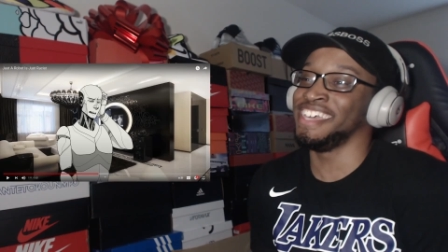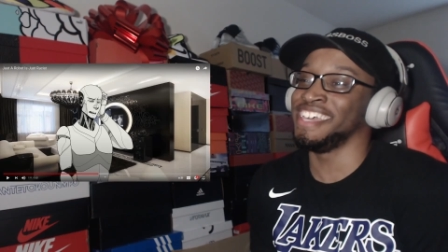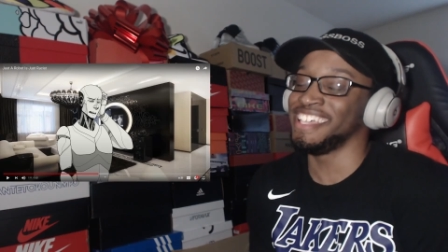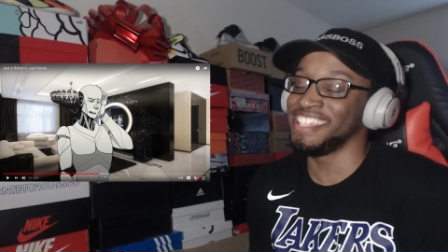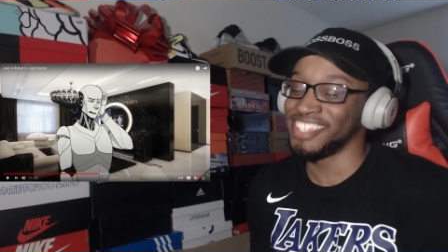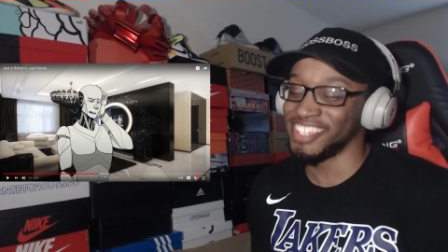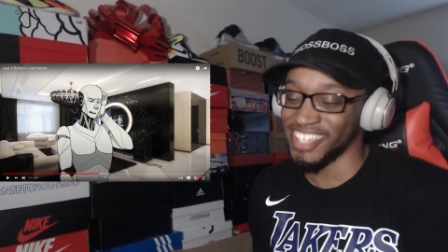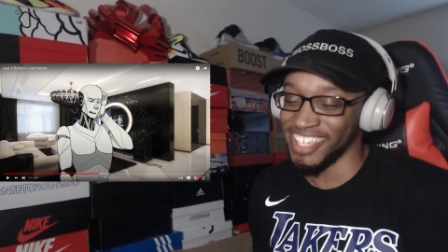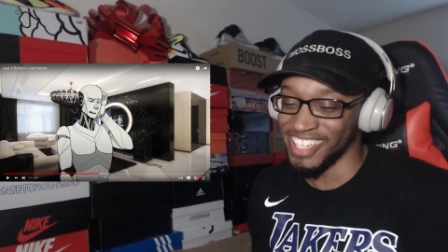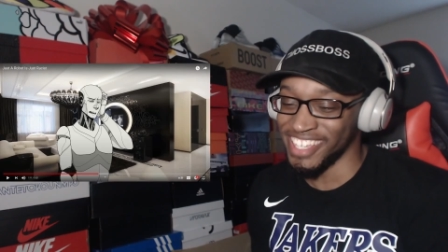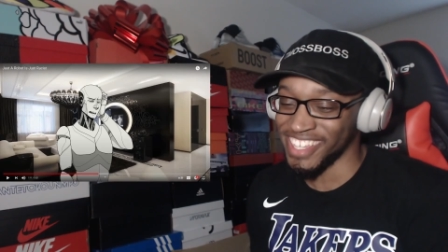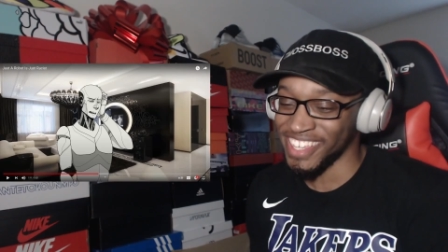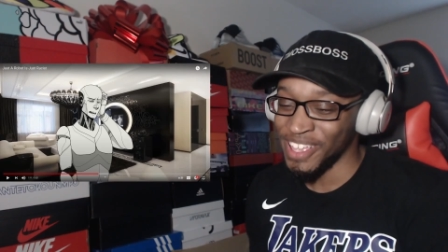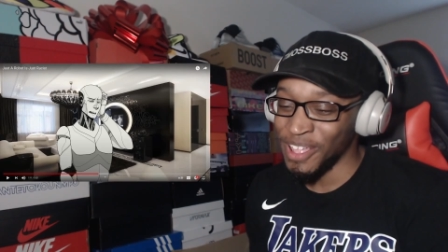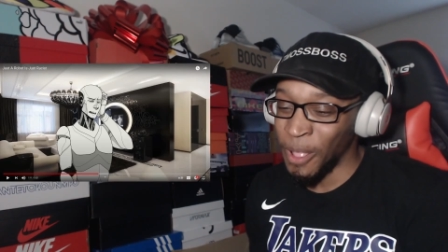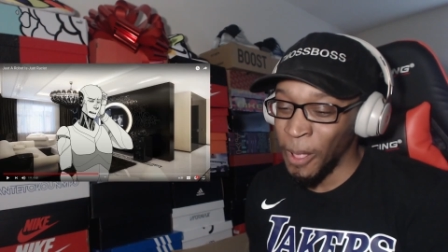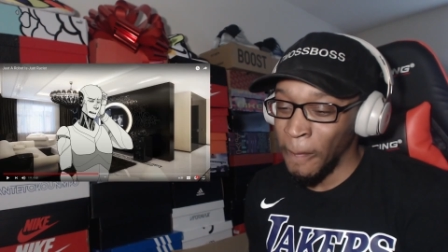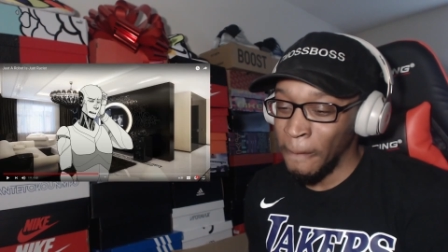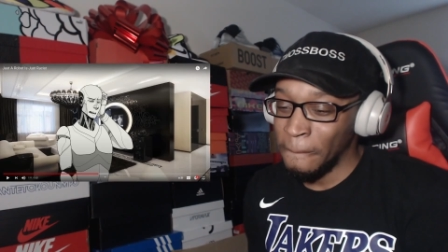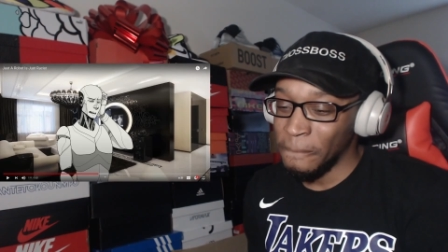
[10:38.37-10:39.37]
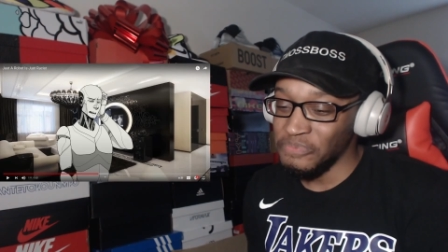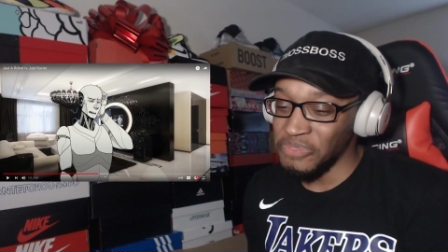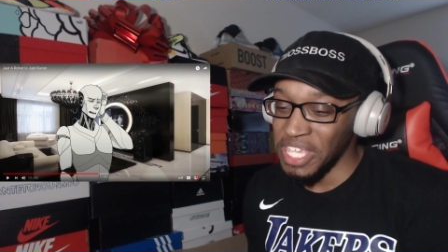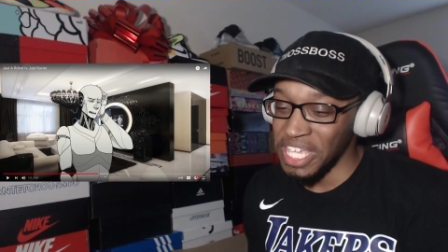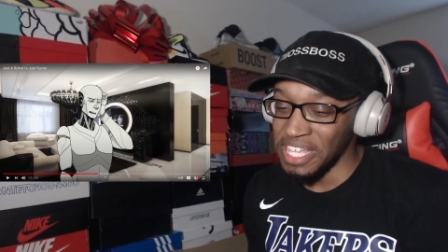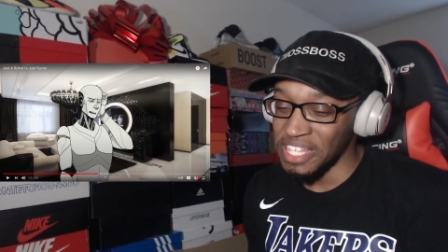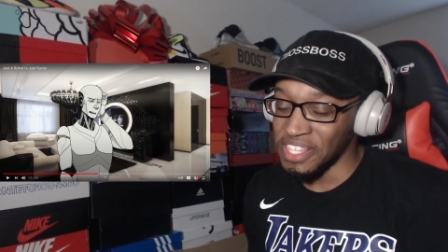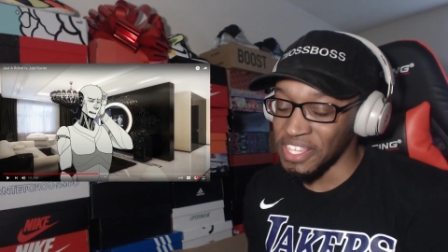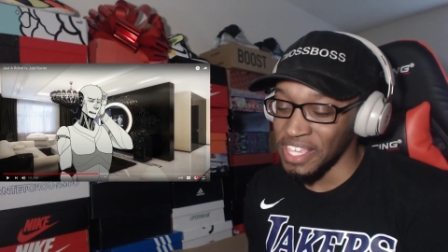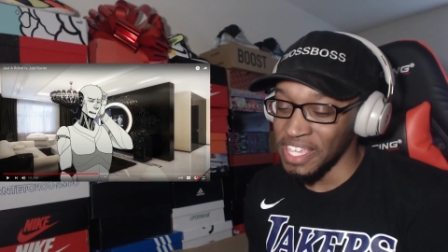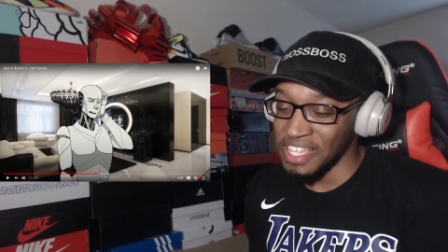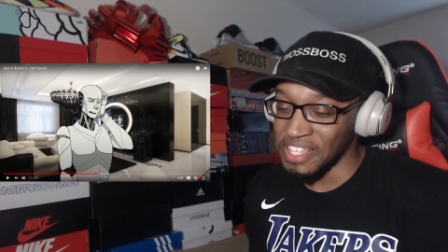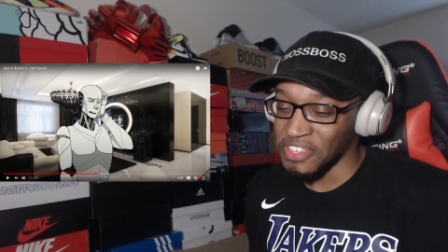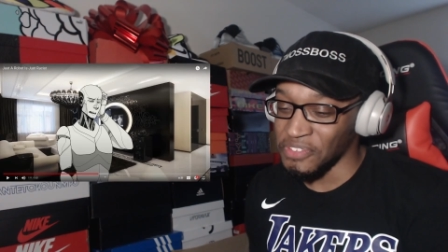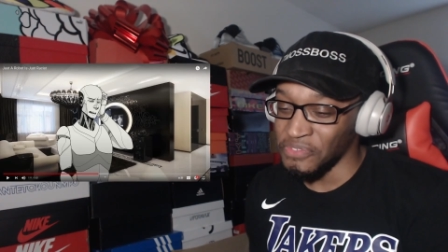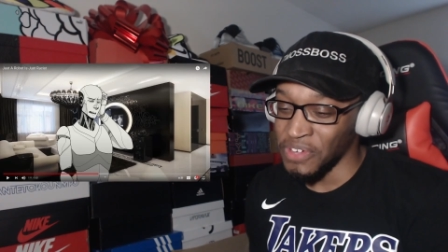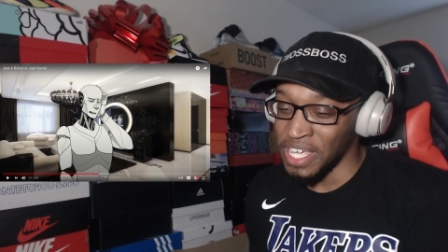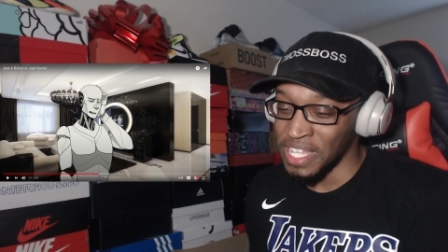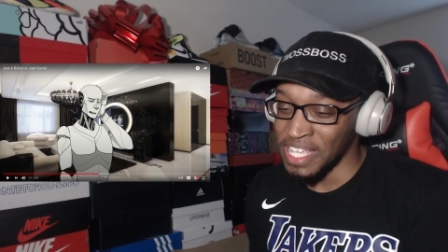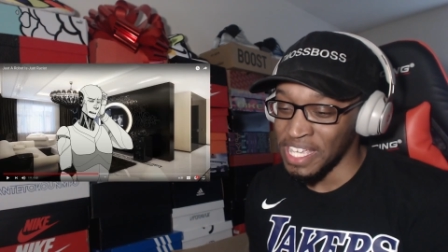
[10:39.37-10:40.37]
it's just, it's, it's
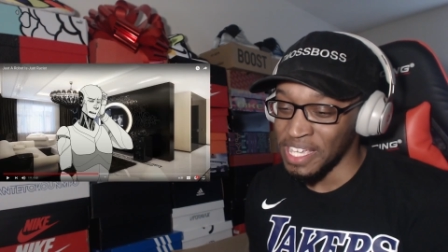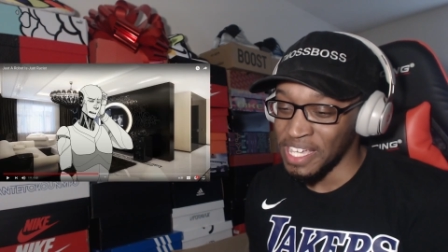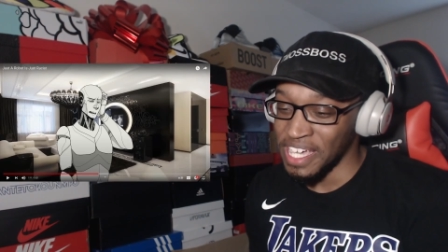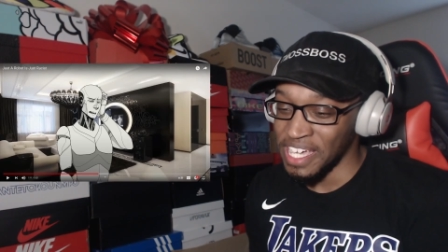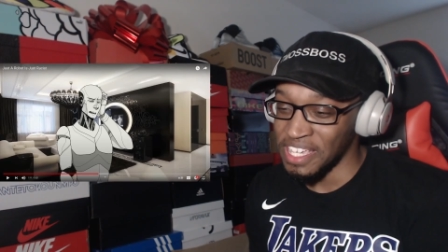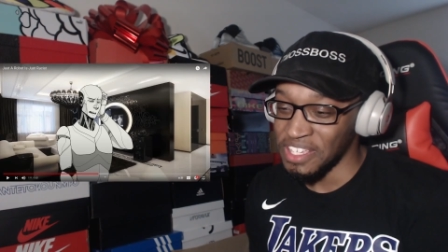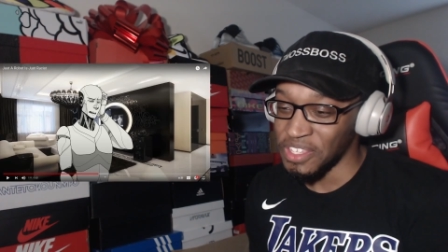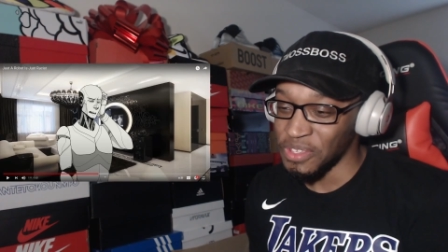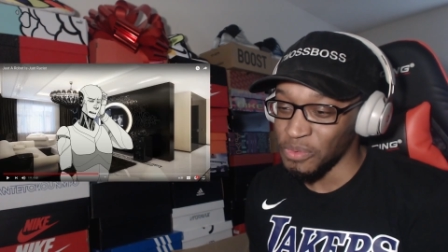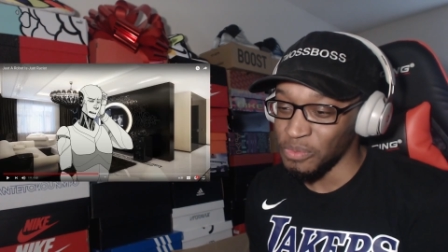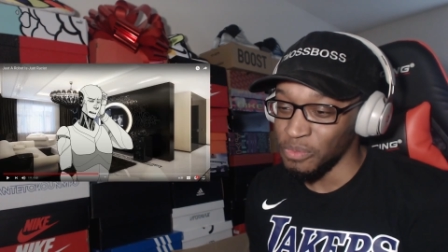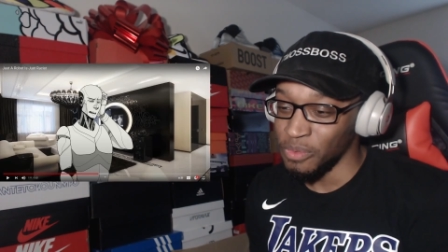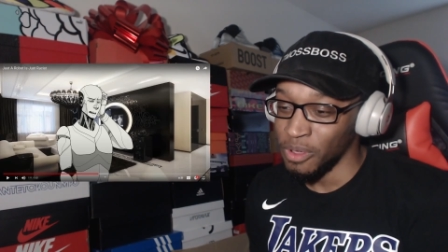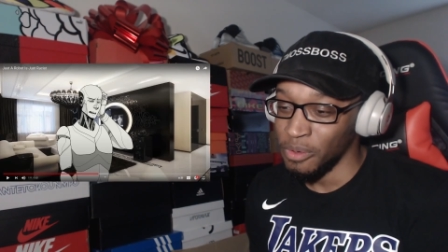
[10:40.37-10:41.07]
funny because